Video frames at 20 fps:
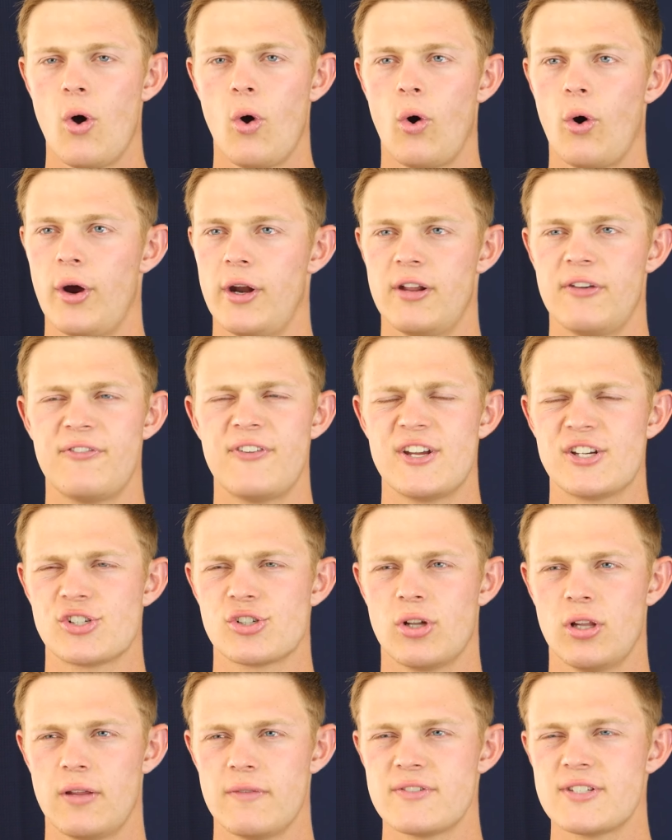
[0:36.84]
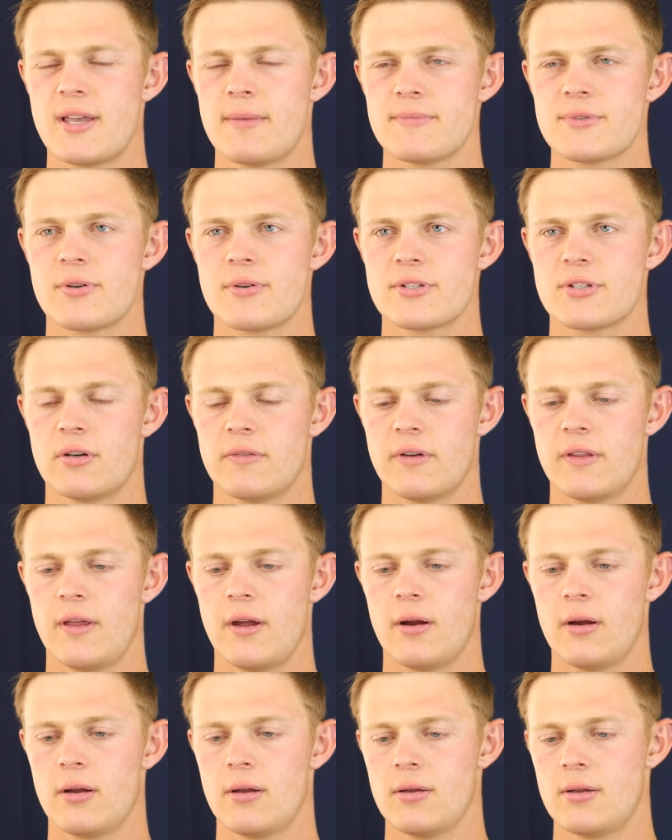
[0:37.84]
or an official of some sorts over
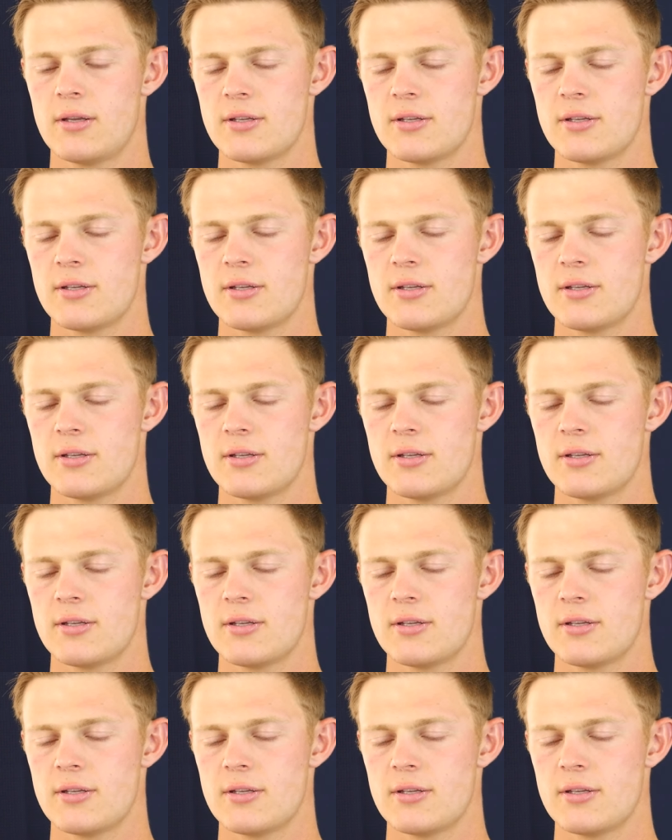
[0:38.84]
there.